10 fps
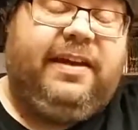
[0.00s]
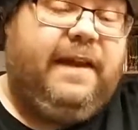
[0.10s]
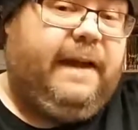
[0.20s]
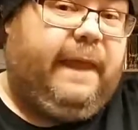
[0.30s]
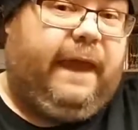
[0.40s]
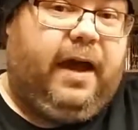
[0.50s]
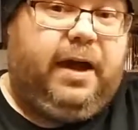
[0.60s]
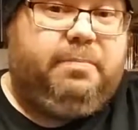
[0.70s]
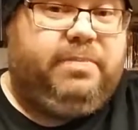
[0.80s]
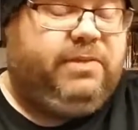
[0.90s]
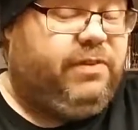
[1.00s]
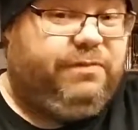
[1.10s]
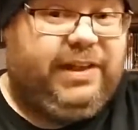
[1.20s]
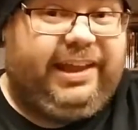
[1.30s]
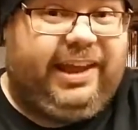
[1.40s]
If you feel like
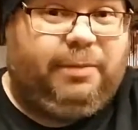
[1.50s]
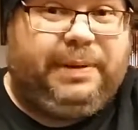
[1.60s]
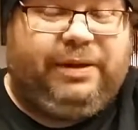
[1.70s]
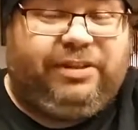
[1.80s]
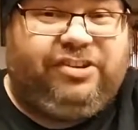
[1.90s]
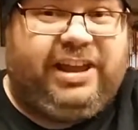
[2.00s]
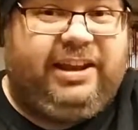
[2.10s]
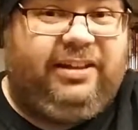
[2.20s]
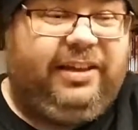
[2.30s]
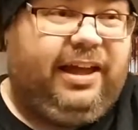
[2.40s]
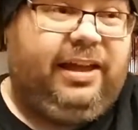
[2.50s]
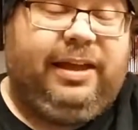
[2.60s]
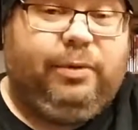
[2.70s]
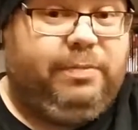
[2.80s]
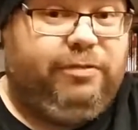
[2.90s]
helping out the channel, it would be
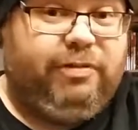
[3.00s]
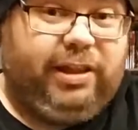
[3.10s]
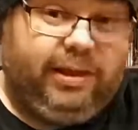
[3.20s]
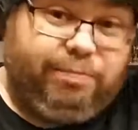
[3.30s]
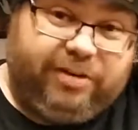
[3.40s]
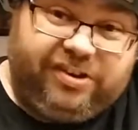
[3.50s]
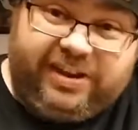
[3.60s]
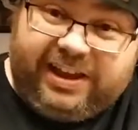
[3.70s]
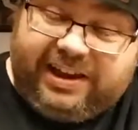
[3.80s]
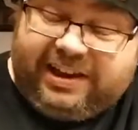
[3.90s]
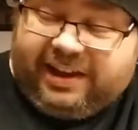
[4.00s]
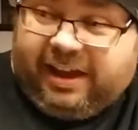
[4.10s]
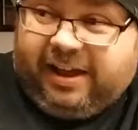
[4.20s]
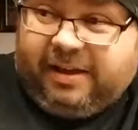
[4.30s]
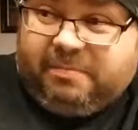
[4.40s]
really appreciated.
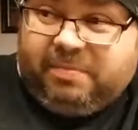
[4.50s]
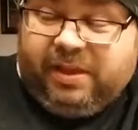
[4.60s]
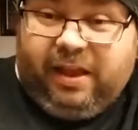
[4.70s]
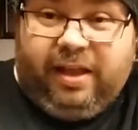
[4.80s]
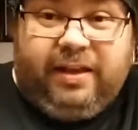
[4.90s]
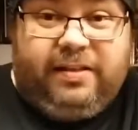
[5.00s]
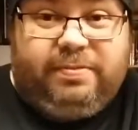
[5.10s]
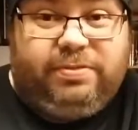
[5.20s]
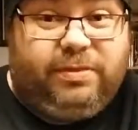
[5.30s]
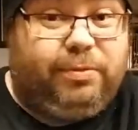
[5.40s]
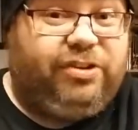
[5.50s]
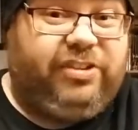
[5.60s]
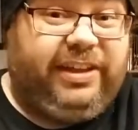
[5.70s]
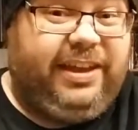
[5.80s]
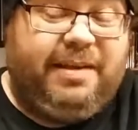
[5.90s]
The merch link, you
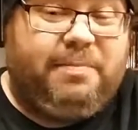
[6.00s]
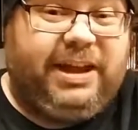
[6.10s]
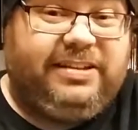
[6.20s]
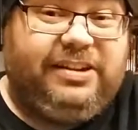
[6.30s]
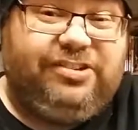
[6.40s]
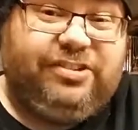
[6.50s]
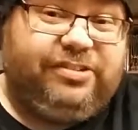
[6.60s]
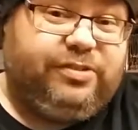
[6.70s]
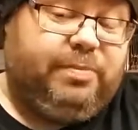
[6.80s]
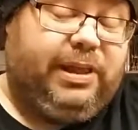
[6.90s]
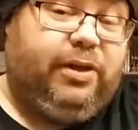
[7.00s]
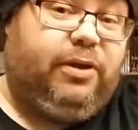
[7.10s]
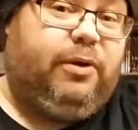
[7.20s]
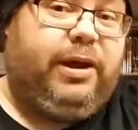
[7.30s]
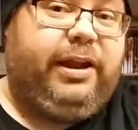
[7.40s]
can buy t-shirts, my logo on
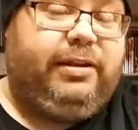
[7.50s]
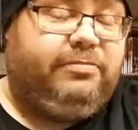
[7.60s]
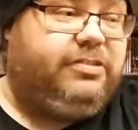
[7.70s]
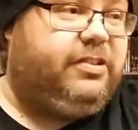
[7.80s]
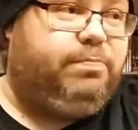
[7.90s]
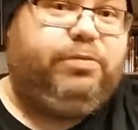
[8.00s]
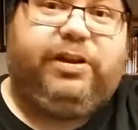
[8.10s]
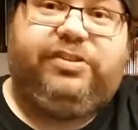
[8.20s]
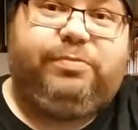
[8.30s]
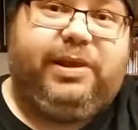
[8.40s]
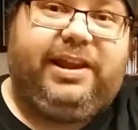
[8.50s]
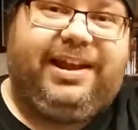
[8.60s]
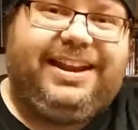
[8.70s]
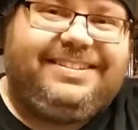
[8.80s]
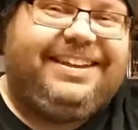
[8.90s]
it. It's pretty sweet, I gotta
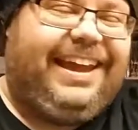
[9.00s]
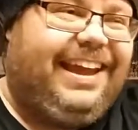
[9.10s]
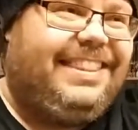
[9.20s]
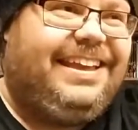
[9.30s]
say. I think it looks